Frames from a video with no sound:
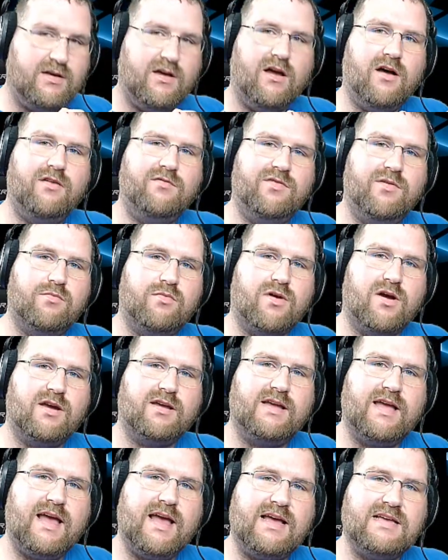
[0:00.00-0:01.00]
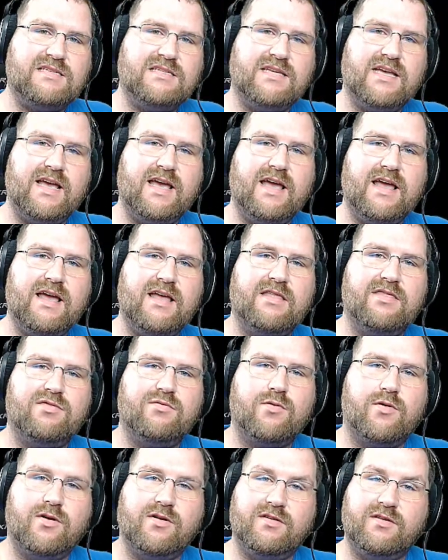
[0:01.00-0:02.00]
of the broadcast and
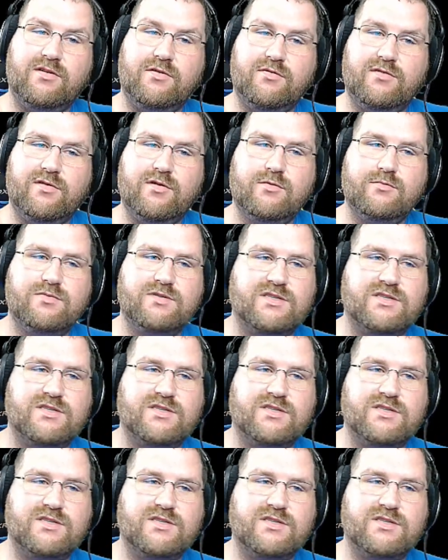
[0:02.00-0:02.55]
throw onto YouTube.